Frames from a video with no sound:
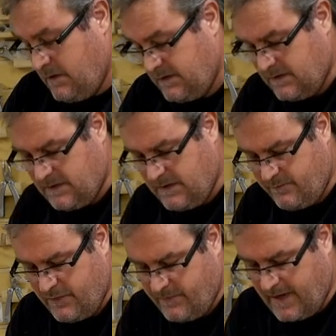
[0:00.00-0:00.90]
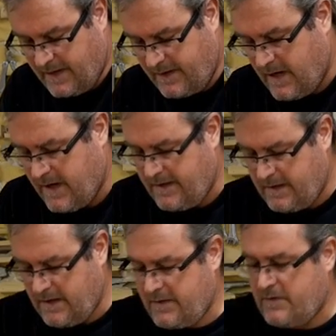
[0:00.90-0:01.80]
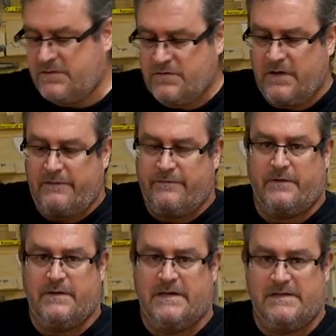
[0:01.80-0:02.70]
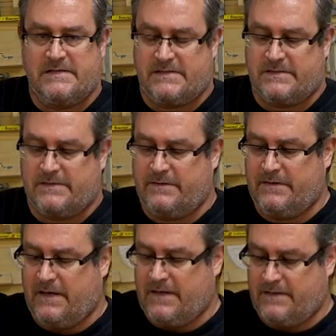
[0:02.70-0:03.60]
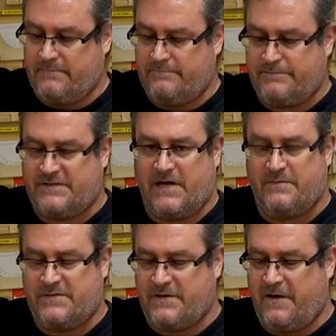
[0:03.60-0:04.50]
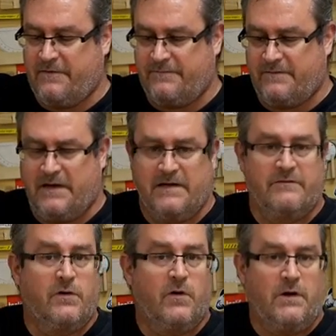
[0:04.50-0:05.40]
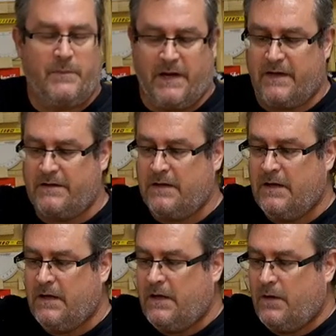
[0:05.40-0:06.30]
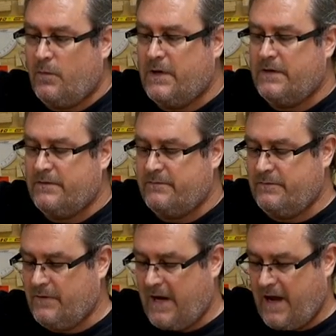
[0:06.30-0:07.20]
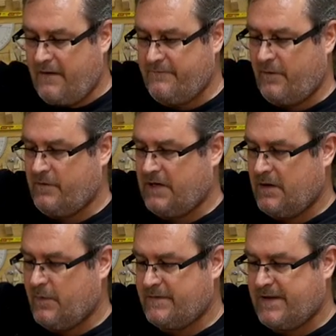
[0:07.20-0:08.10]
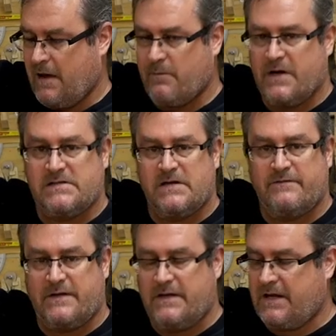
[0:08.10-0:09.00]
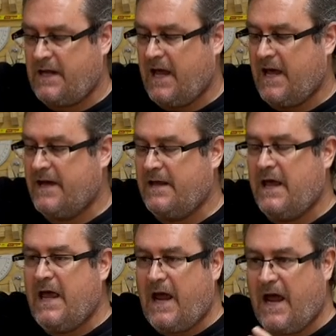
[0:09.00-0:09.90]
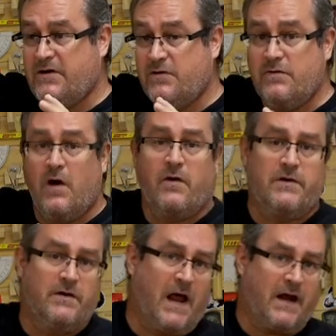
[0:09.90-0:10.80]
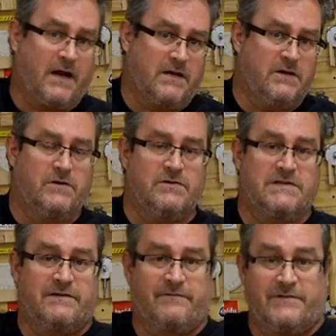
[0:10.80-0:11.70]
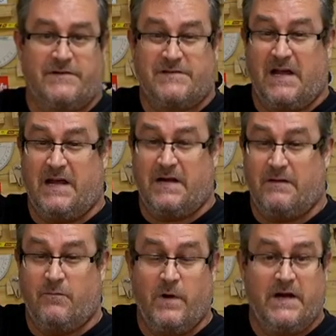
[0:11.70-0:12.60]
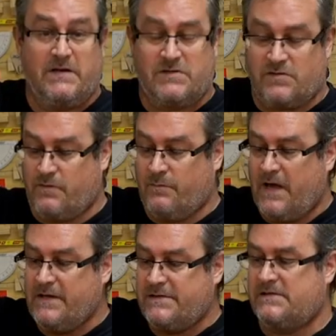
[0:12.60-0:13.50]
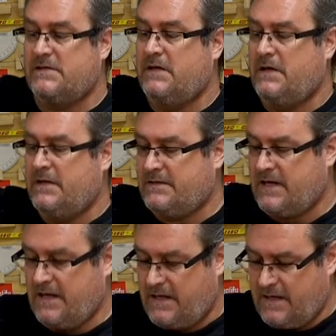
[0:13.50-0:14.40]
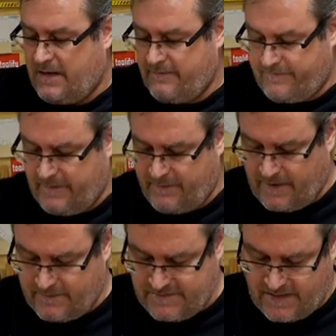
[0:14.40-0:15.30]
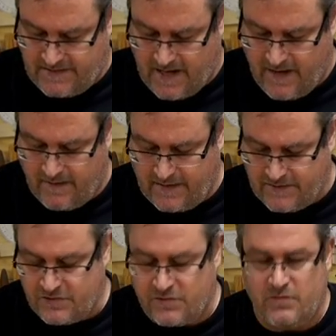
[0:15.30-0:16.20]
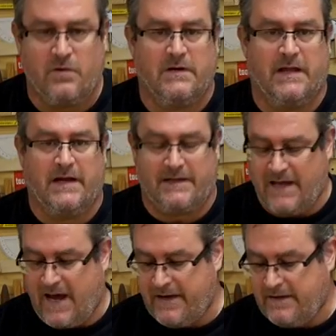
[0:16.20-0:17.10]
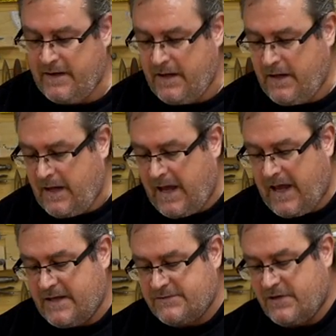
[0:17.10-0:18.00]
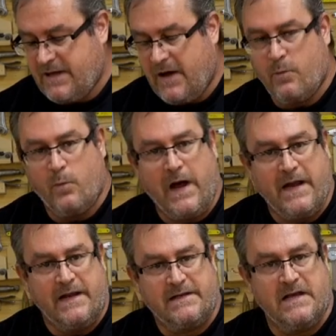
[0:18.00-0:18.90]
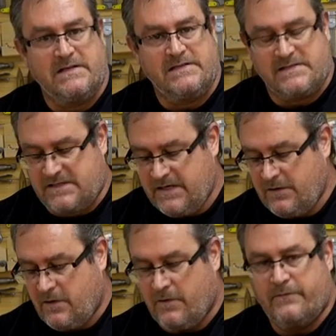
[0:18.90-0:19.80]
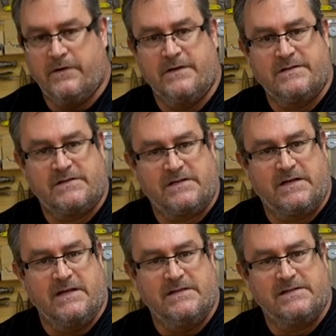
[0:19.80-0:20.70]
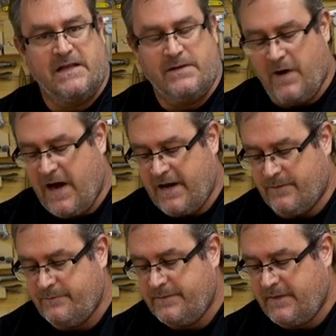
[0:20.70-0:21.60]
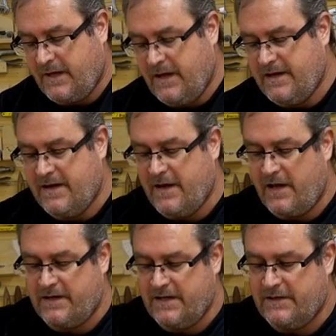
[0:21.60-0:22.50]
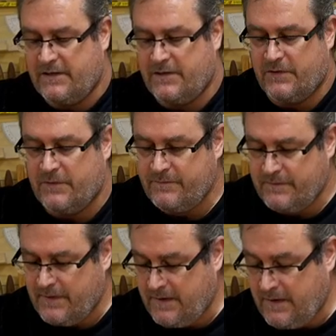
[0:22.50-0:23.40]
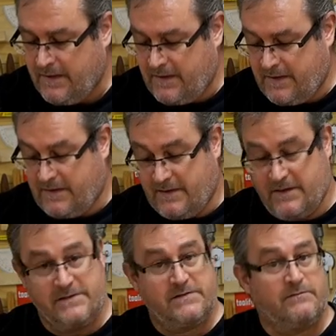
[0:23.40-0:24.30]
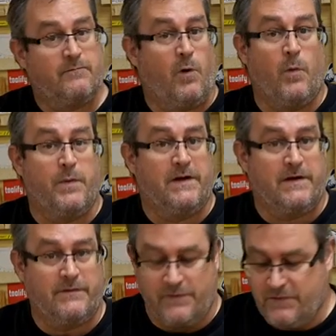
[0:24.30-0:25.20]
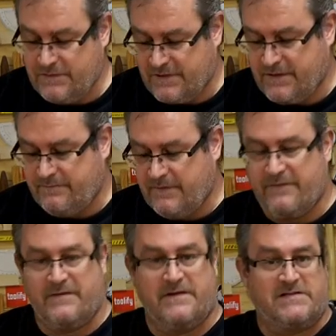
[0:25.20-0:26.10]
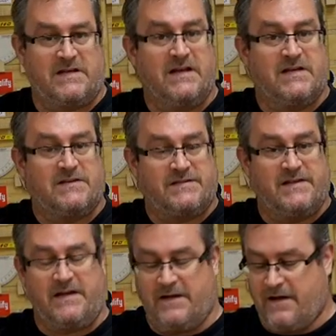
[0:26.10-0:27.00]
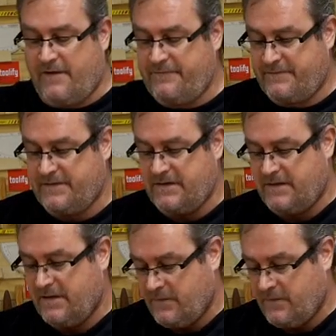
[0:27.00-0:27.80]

lid put back on. A good trick for this um, type stuff, even oil paint, when you have only about that much left in the can and you know you're not going to use it for say weeks or months, take it and flip it upside down and store it like that so that when it does skin over, it skins on the bottom and then all you need to do is open it and use it. If the skin is thick enough, the